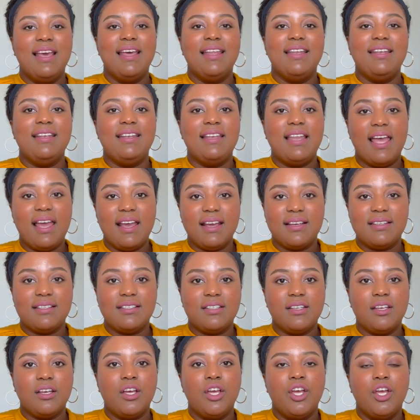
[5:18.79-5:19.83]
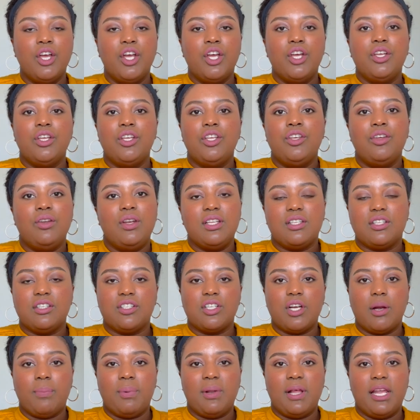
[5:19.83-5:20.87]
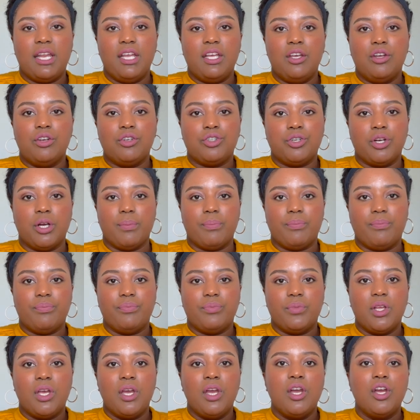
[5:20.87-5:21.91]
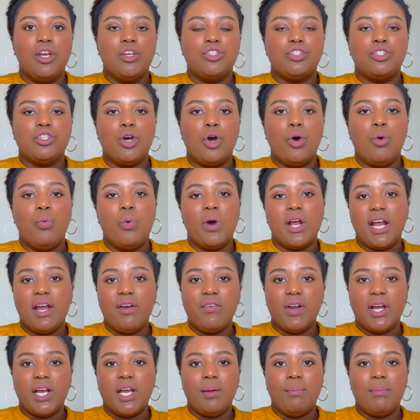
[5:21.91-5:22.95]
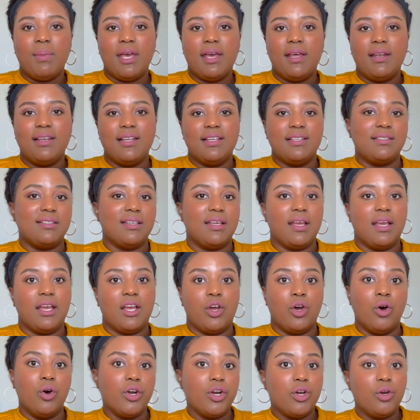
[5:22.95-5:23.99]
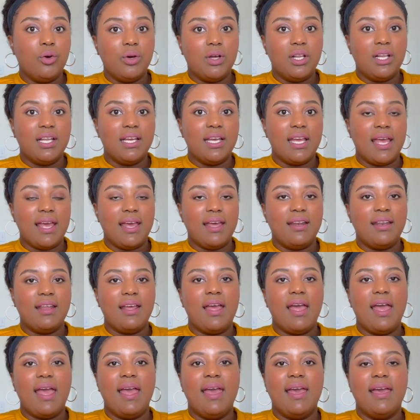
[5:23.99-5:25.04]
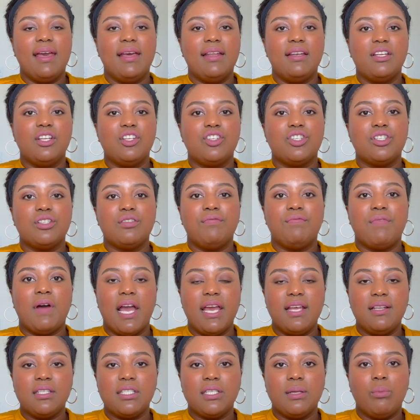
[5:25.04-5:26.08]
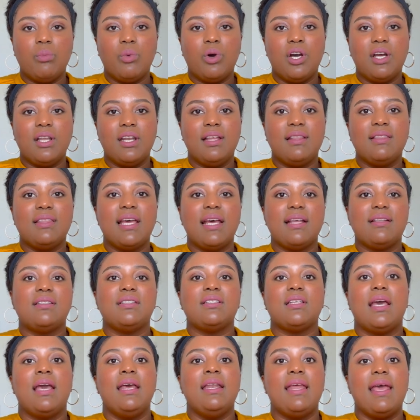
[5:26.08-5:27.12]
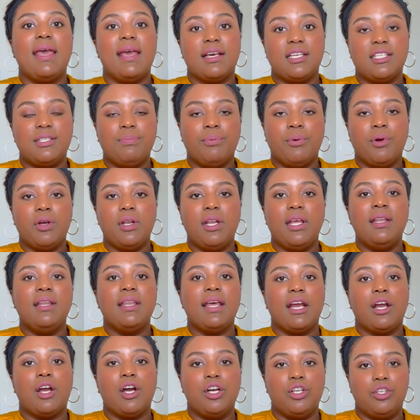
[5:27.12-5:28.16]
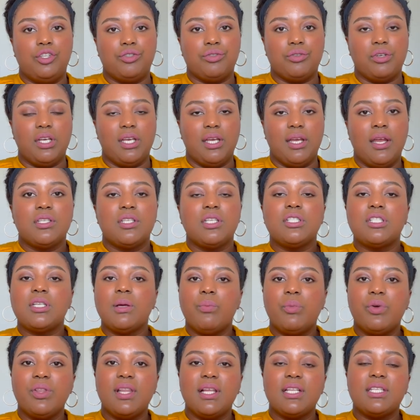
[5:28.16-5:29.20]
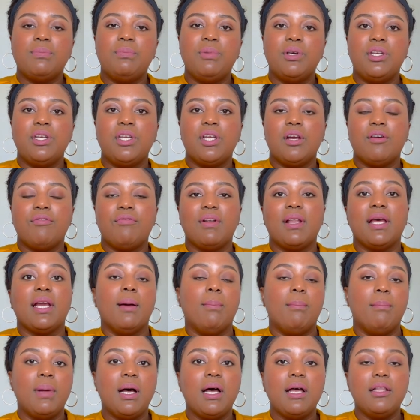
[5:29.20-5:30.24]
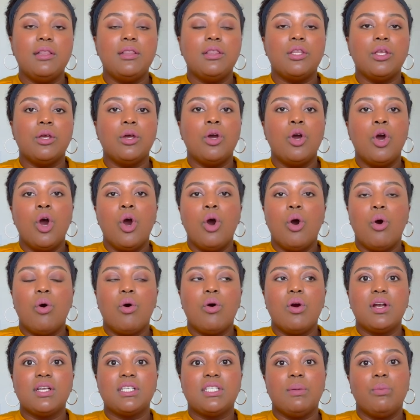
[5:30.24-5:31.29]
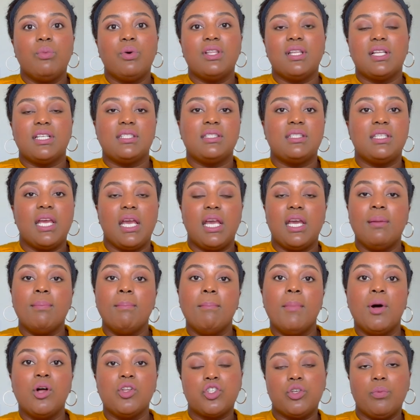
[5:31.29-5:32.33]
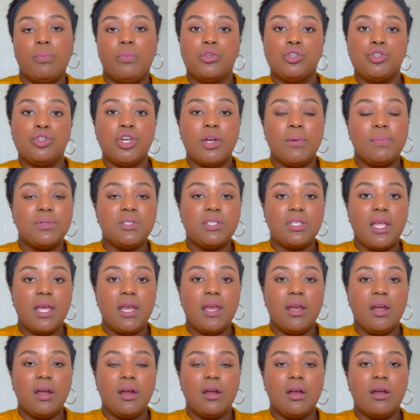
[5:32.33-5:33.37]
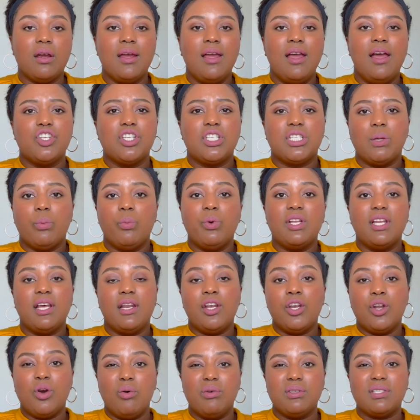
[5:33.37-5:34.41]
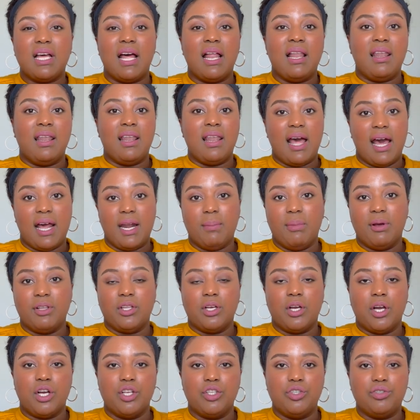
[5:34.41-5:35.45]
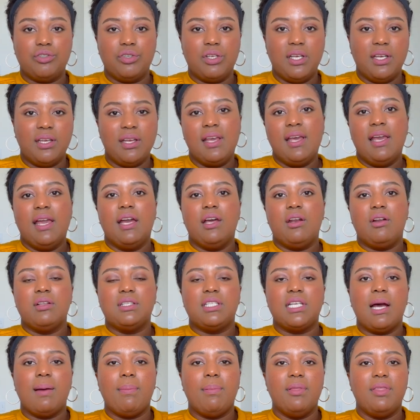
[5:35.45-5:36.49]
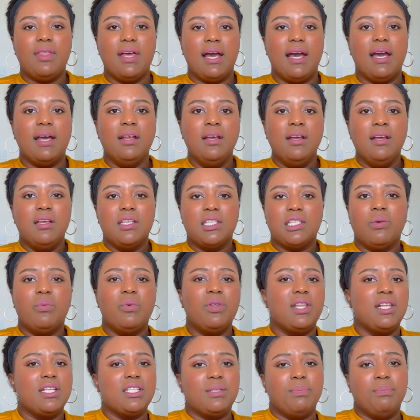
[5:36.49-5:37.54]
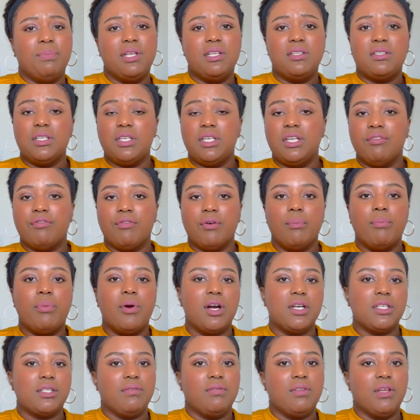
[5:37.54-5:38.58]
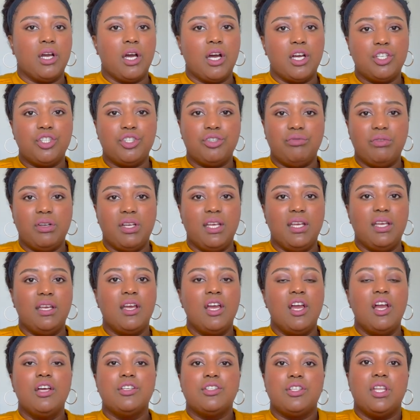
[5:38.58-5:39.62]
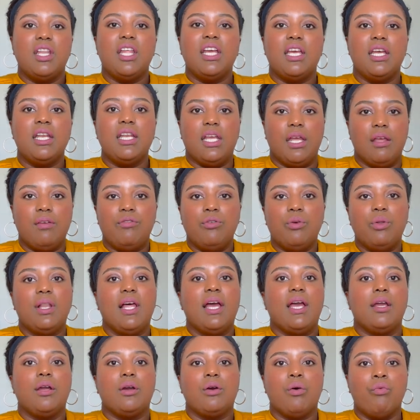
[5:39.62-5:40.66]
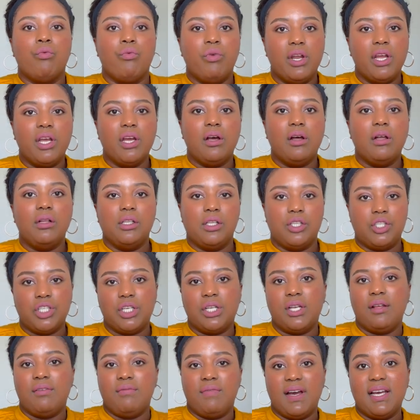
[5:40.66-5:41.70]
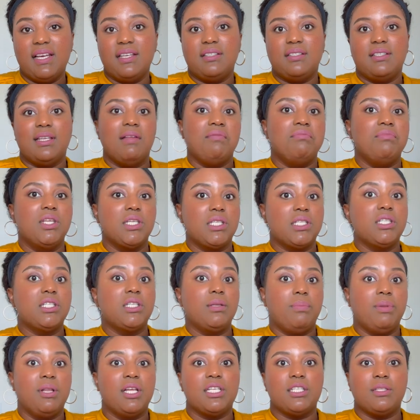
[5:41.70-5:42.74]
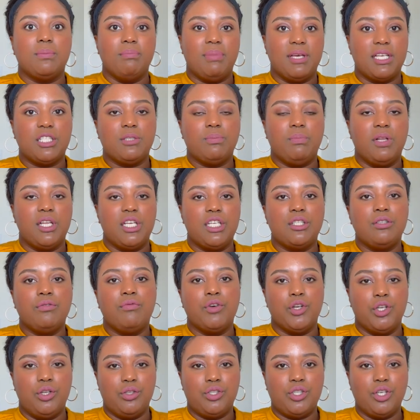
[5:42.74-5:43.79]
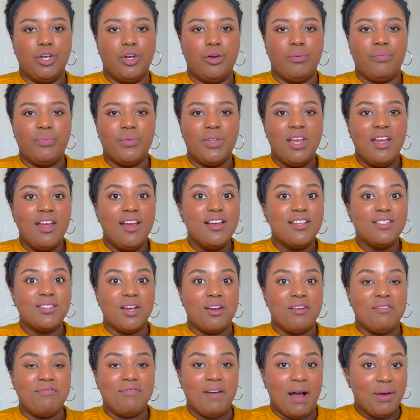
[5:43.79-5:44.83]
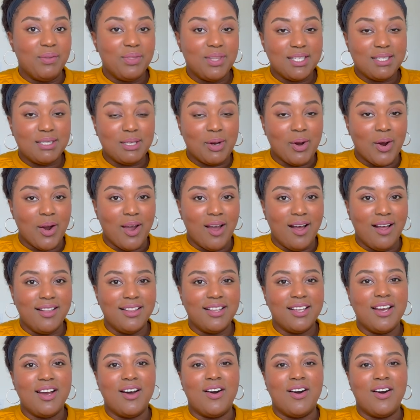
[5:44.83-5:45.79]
Next, you need to start planning your trip. So what I recommend is go to Google again and just find someone that's an expert in that country. So someone that's been there for like a month, or someone that's taken multiple trips there, just someone that knows a lot about the country. And on top of that, someone that's been to different parts of the country, so they can give you like real legit advice that this is the best place for you to go. So I found this girl